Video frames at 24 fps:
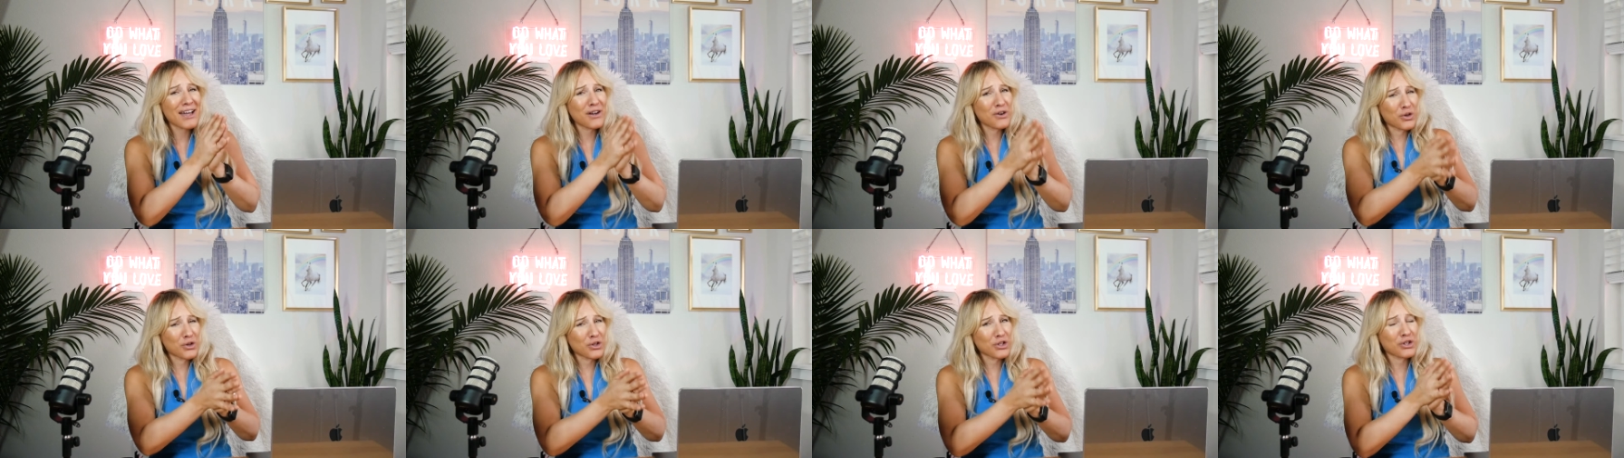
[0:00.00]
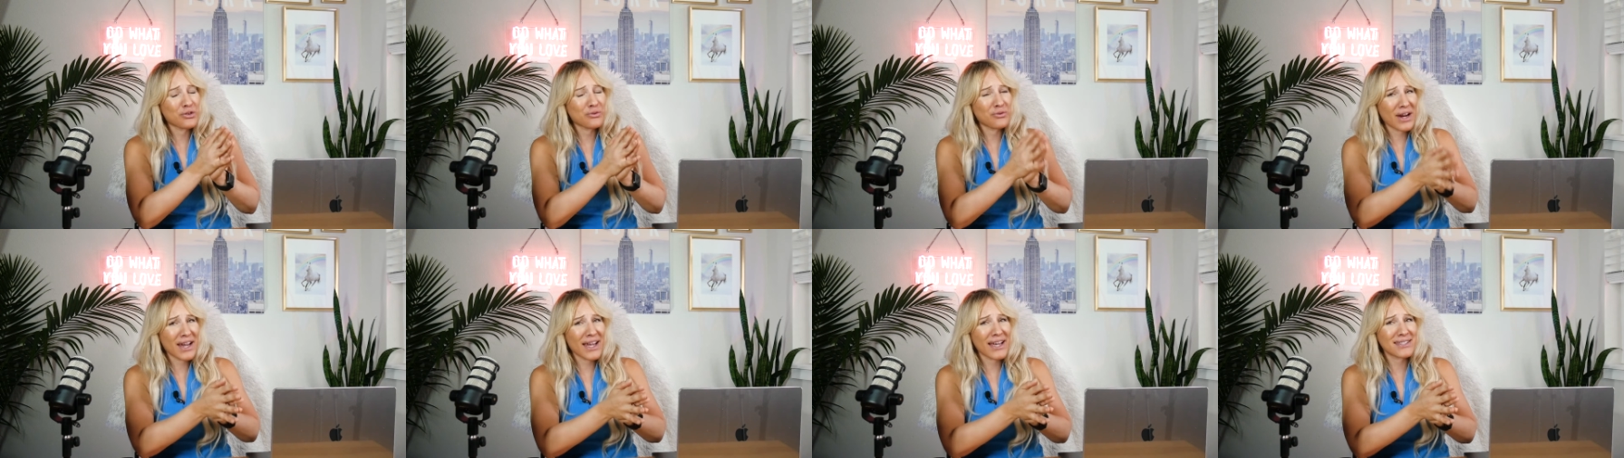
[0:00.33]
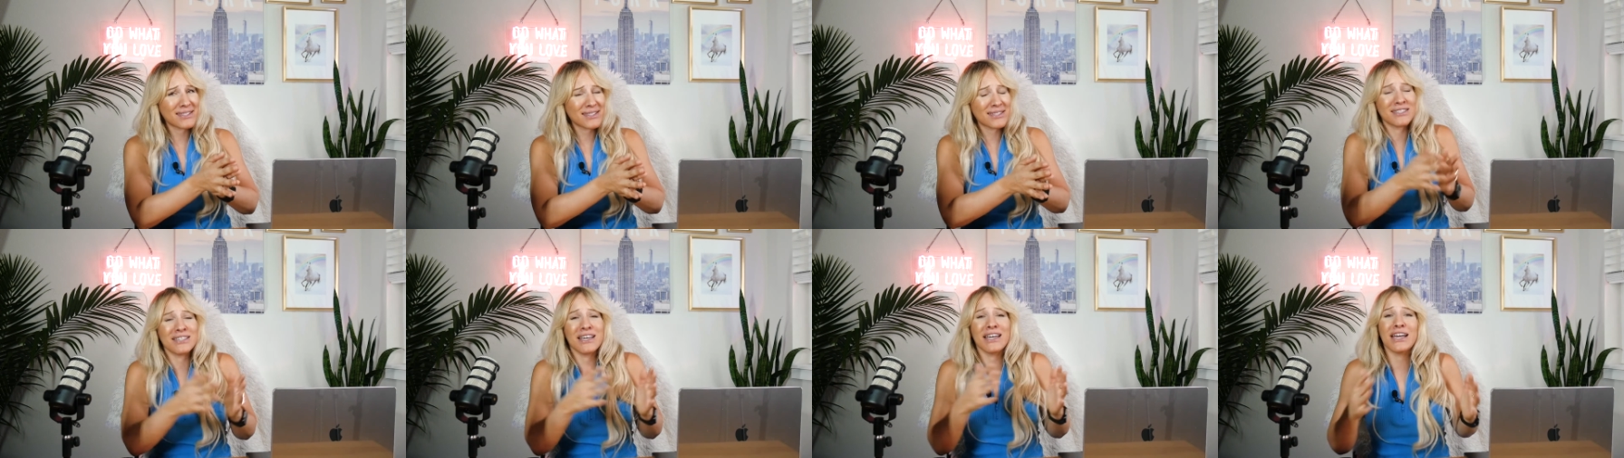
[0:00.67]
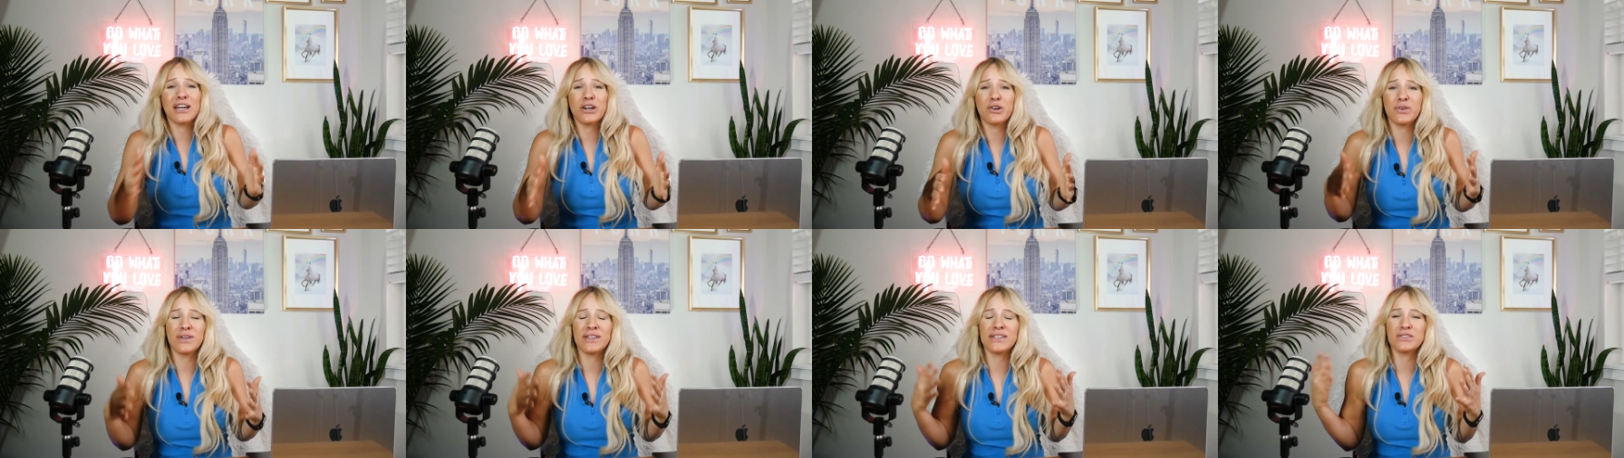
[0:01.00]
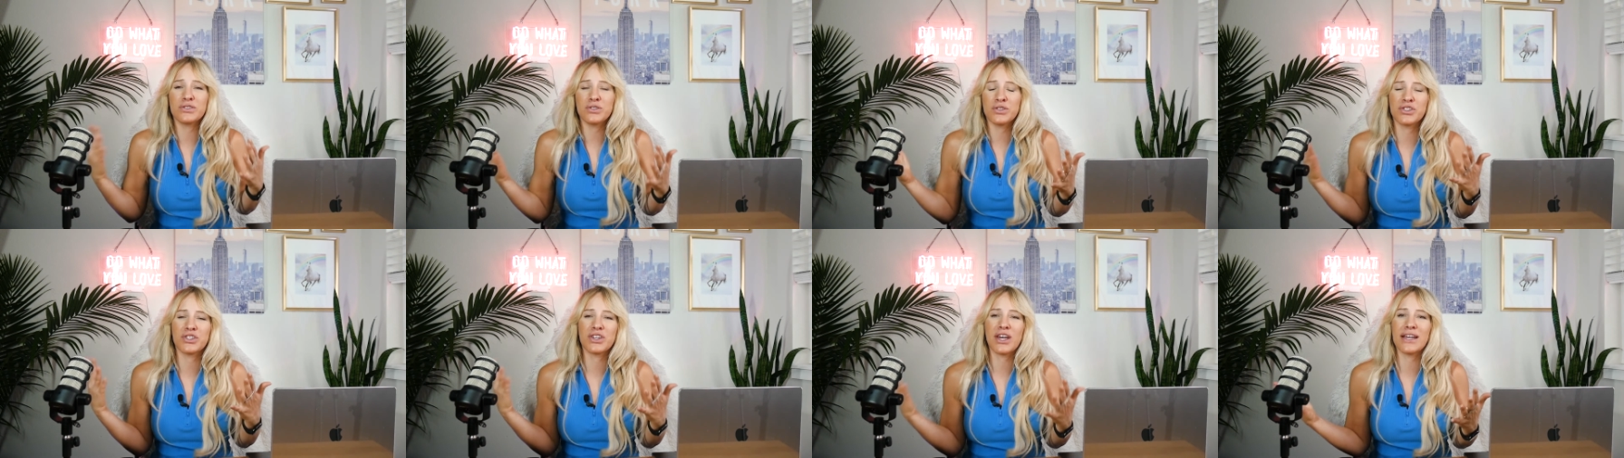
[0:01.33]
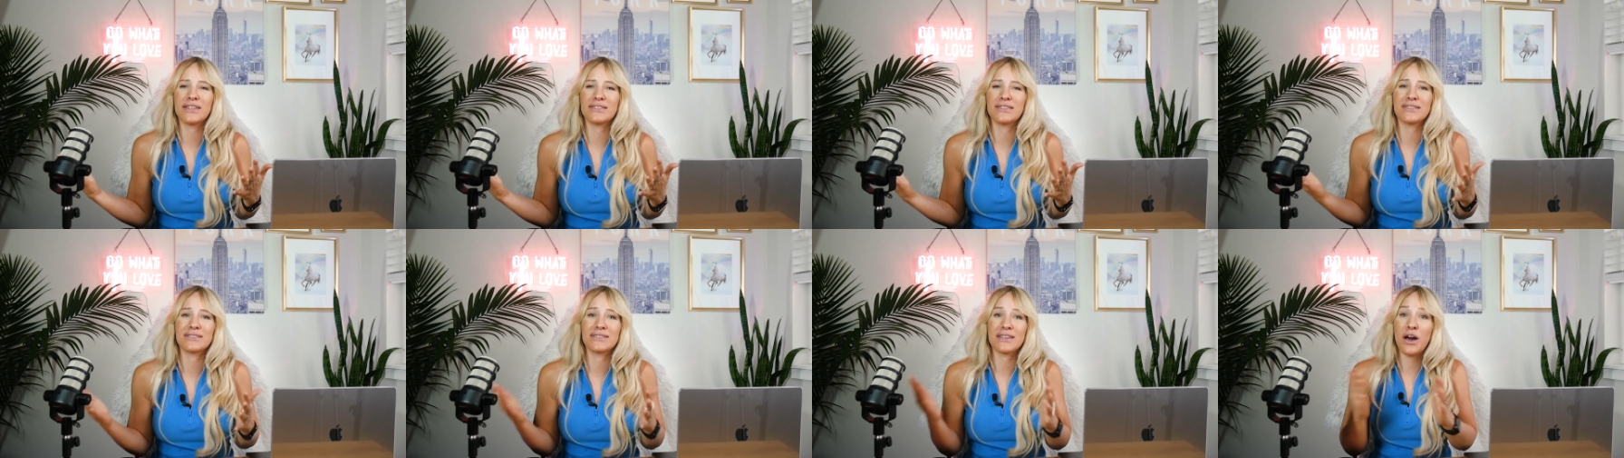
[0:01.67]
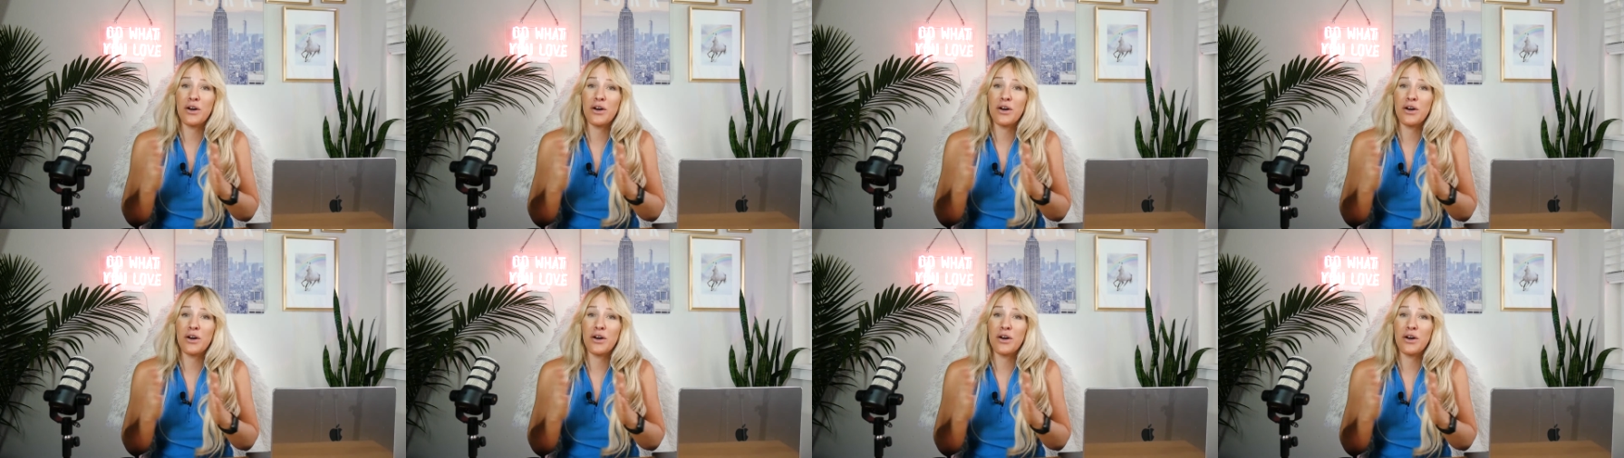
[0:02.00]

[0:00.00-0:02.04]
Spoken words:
order rates to increase your chances